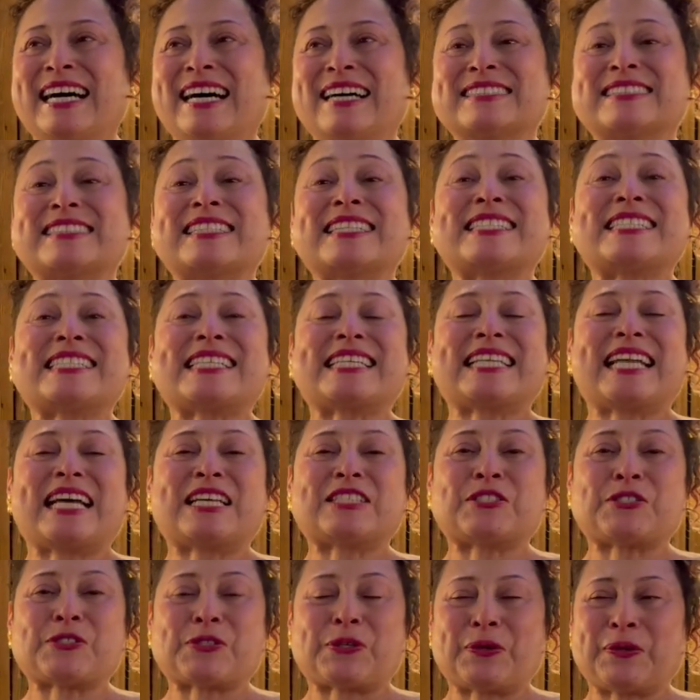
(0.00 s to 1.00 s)
teaching
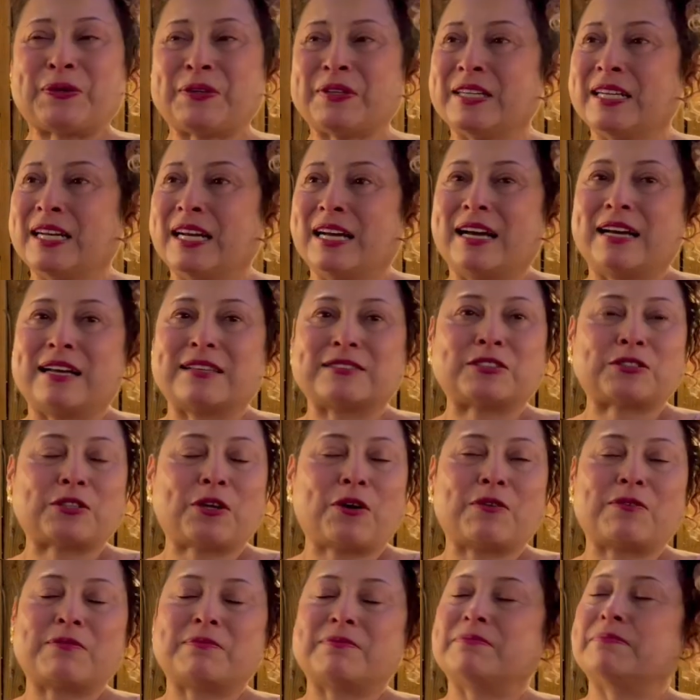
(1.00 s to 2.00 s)
at Cho.
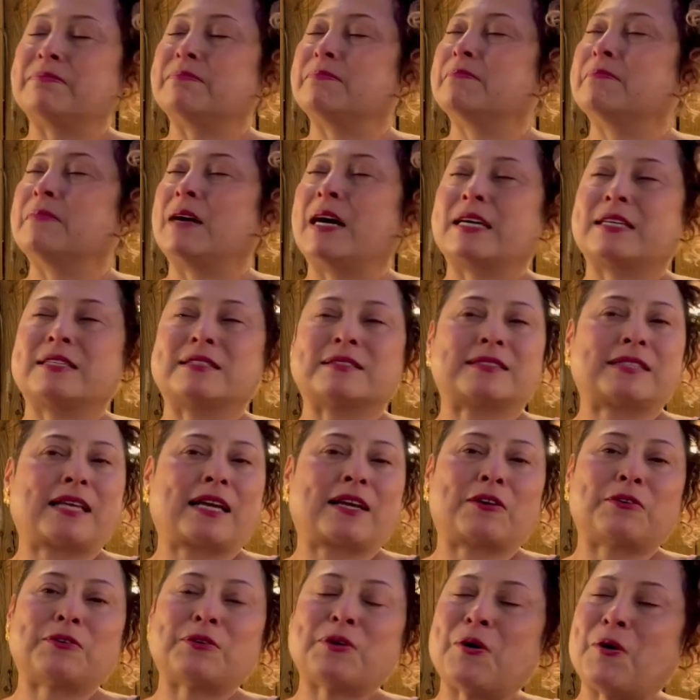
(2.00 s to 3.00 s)
So, my
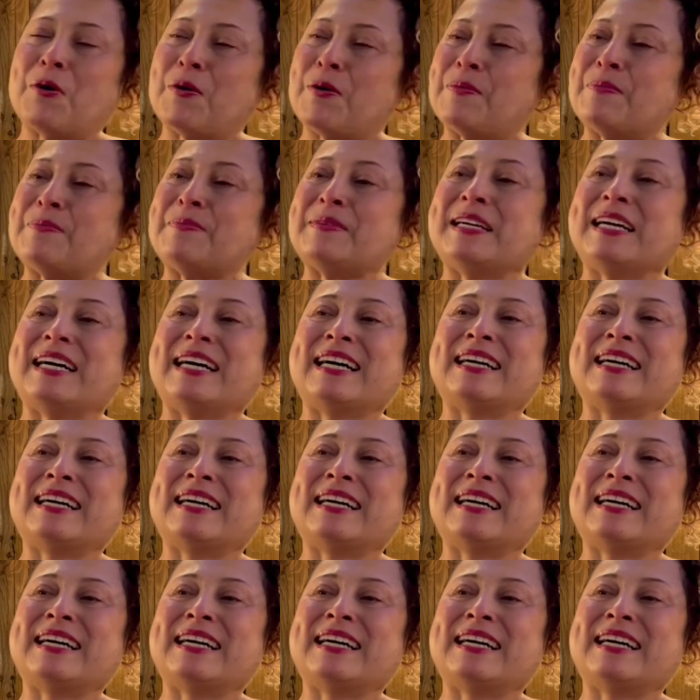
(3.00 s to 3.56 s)
second home.